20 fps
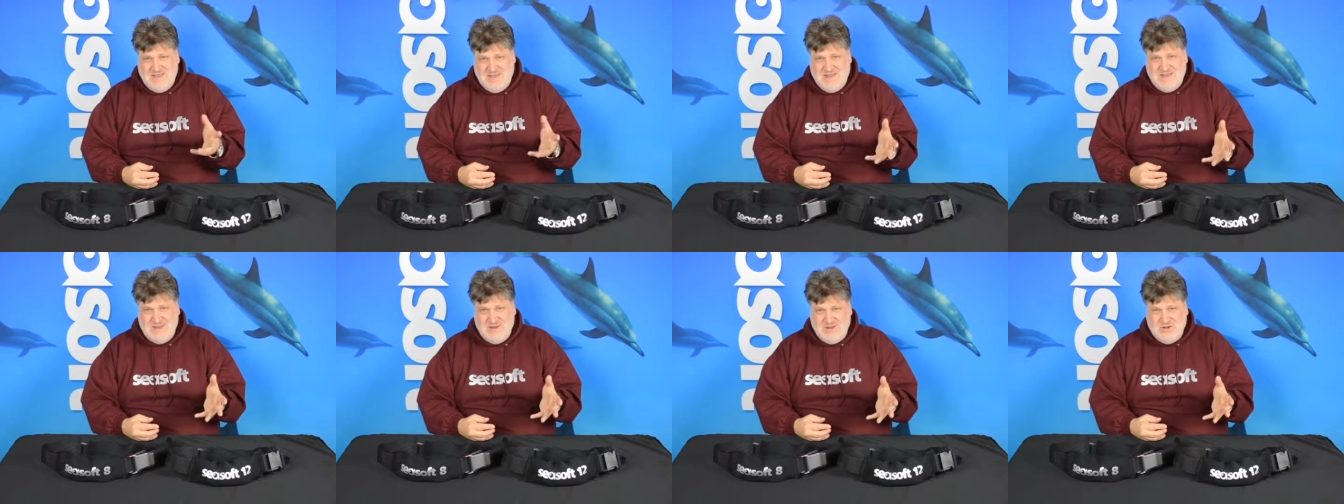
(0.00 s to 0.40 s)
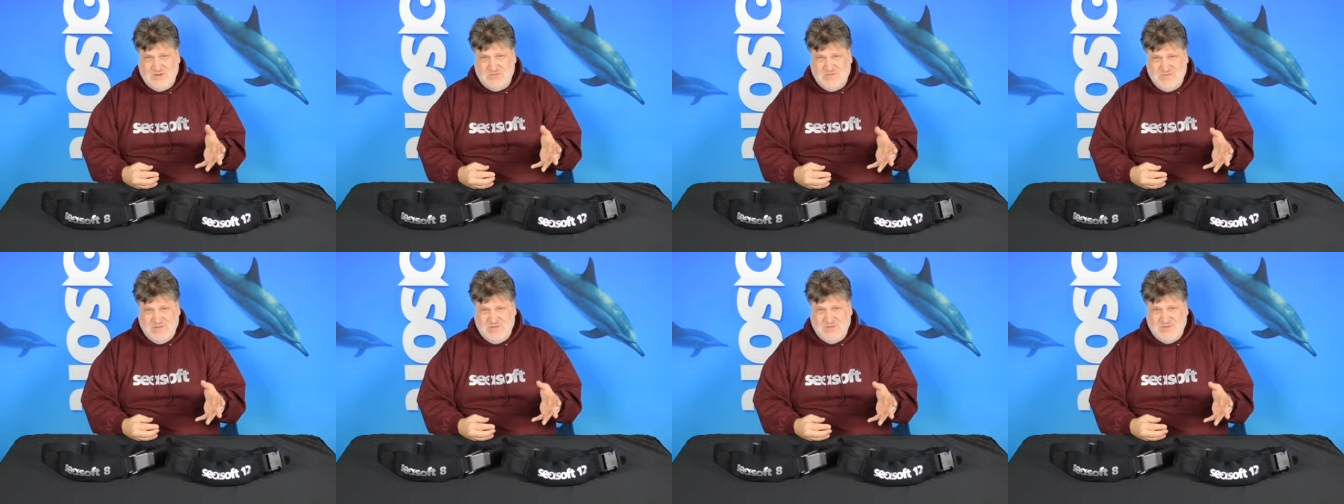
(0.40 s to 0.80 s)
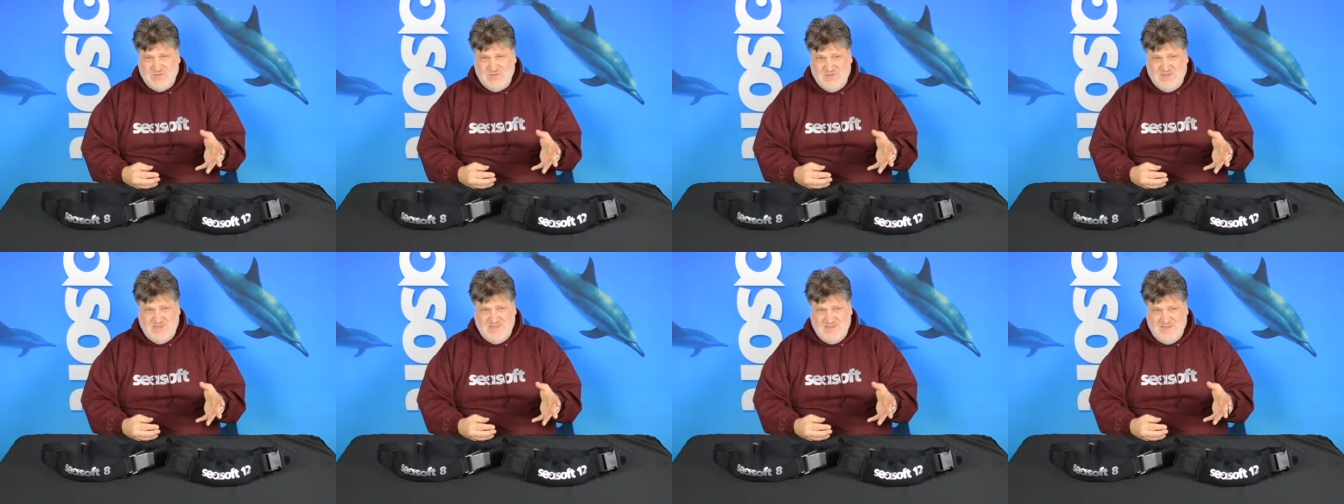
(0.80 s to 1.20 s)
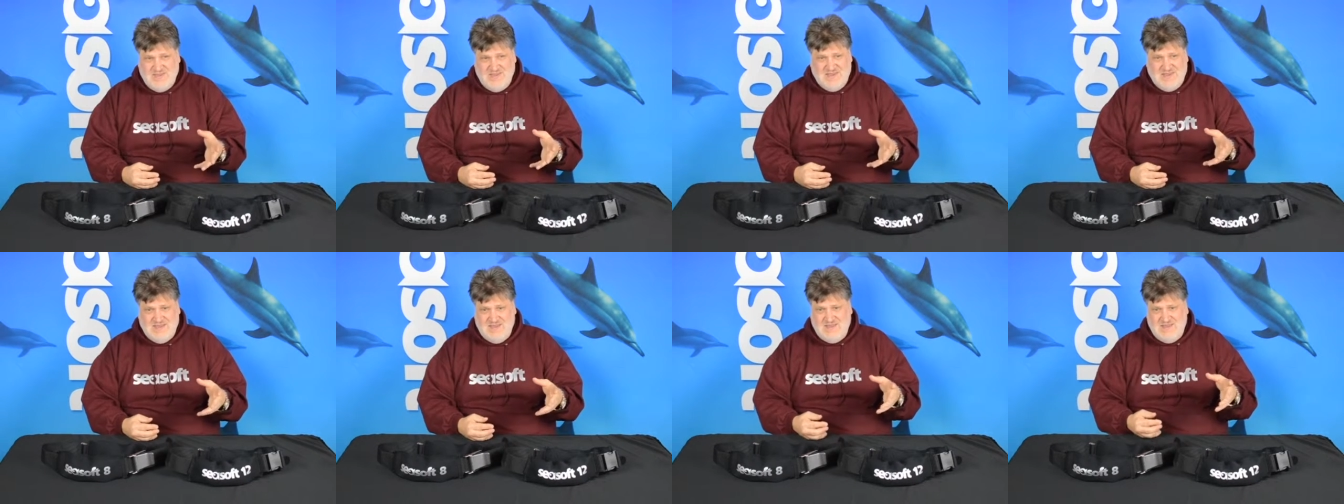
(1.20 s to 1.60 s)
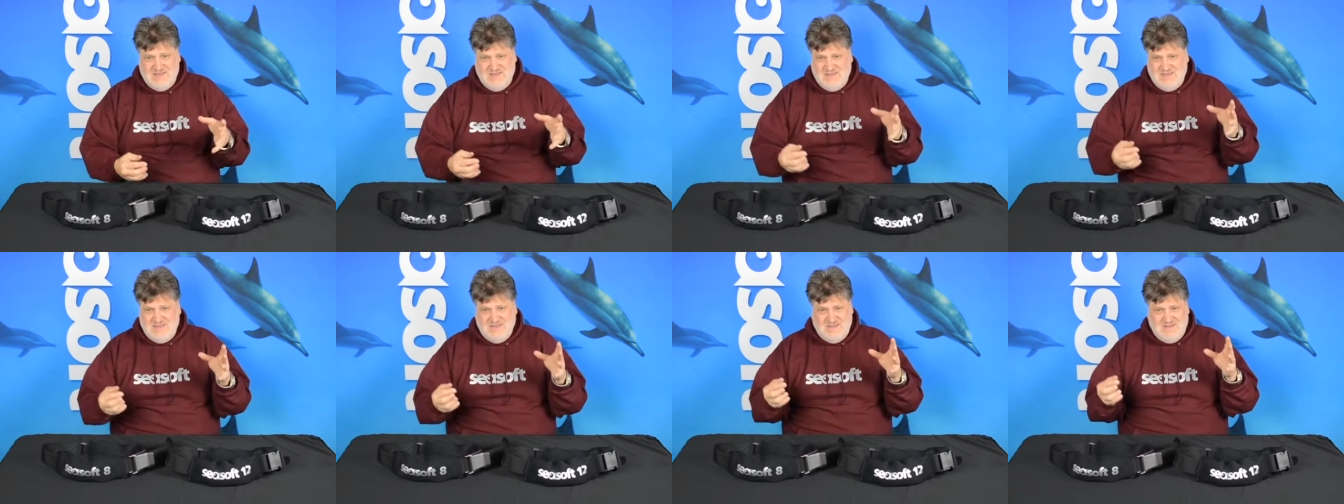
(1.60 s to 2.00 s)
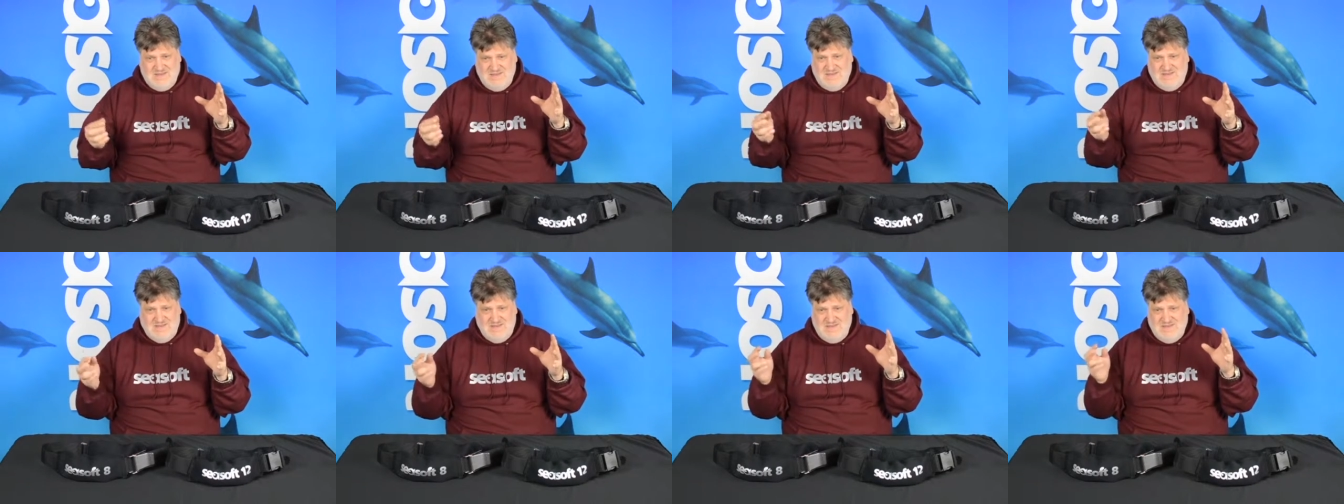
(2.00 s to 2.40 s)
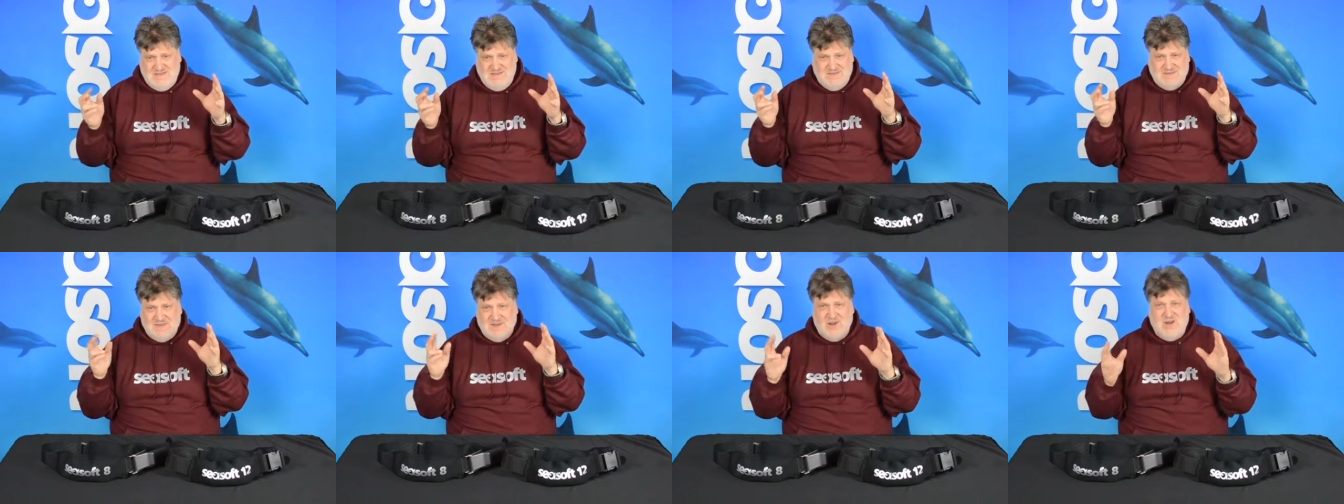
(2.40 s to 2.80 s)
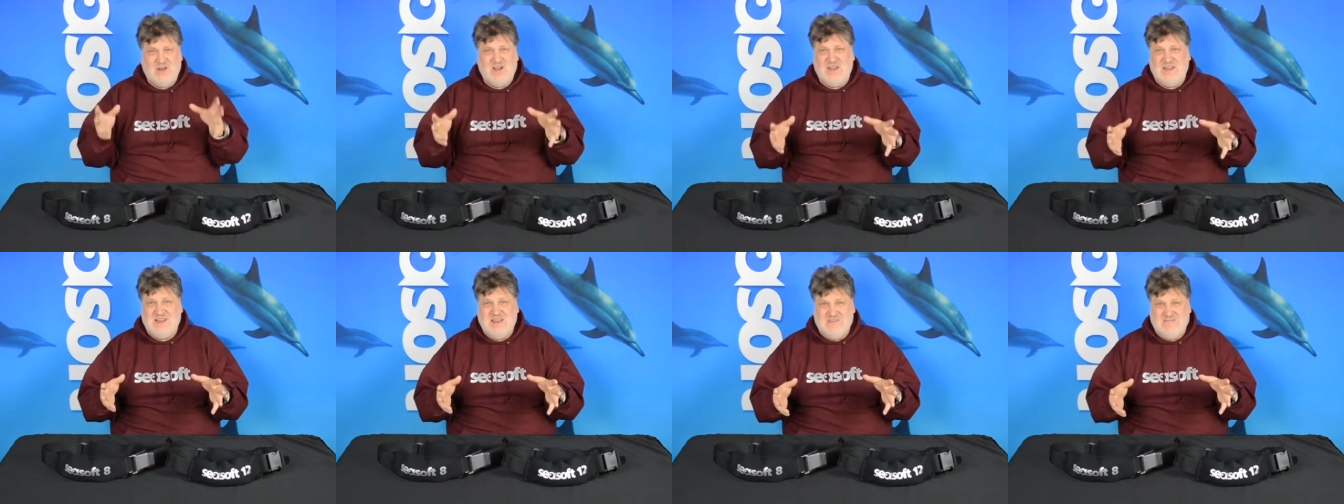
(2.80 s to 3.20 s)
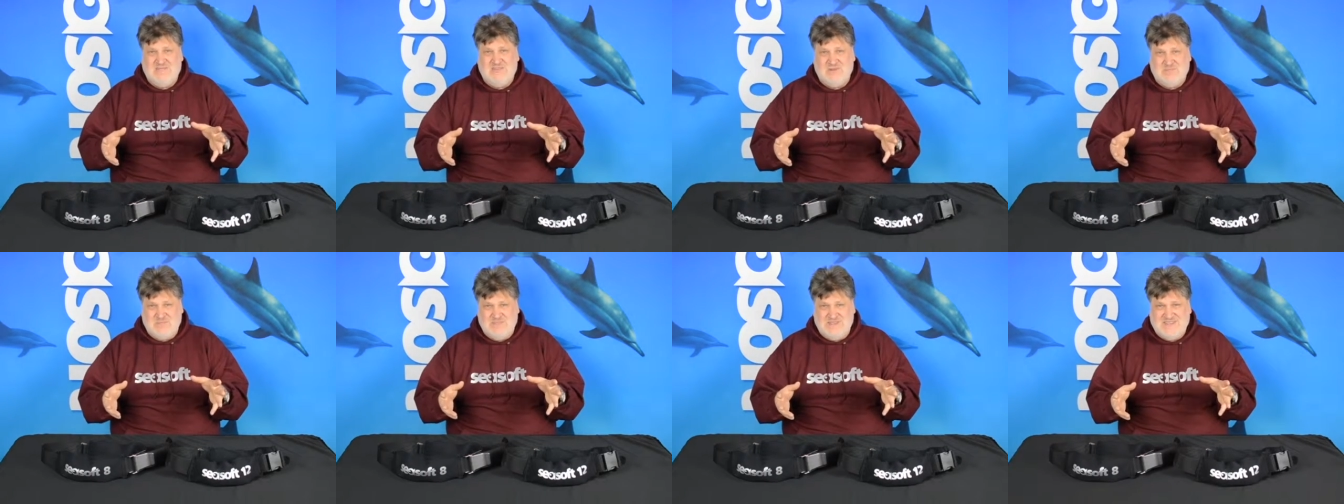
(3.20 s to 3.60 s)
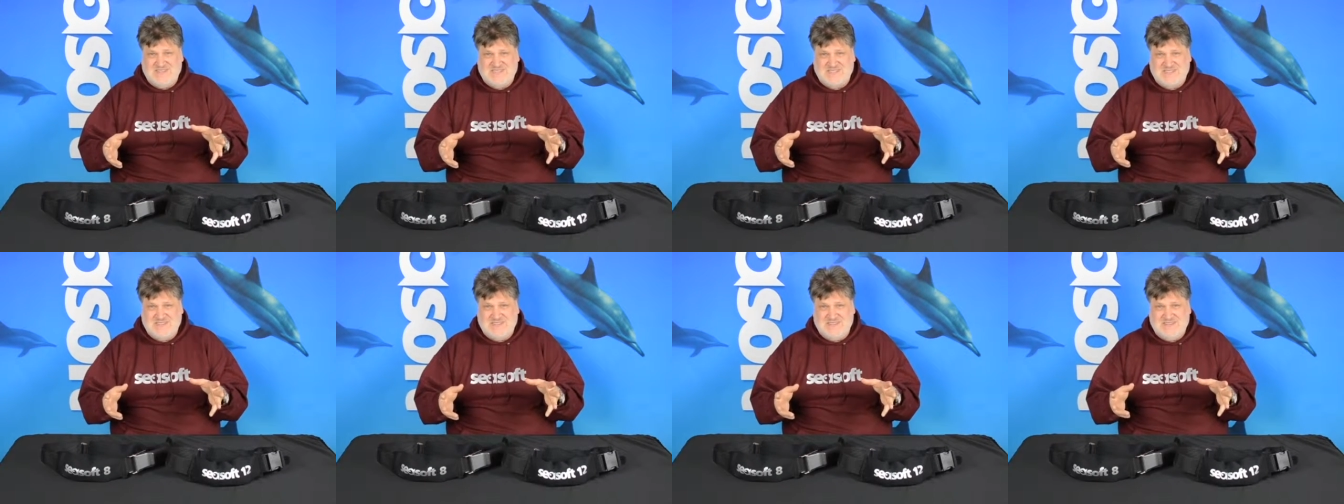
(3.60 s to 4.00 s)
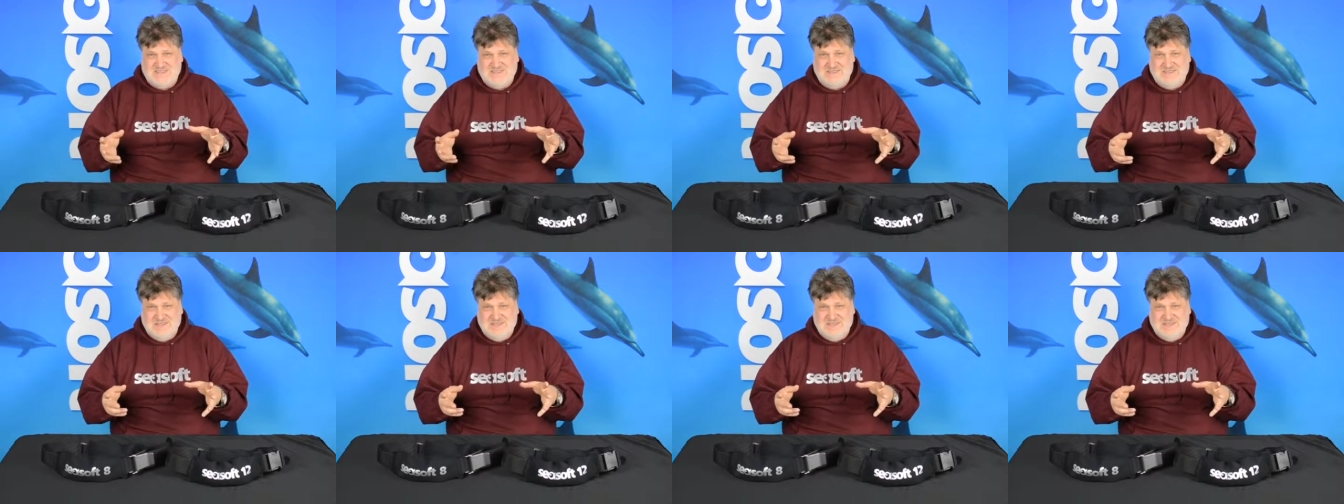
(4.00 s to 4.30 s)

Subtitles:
into your BC, and you can hardly lift your BC.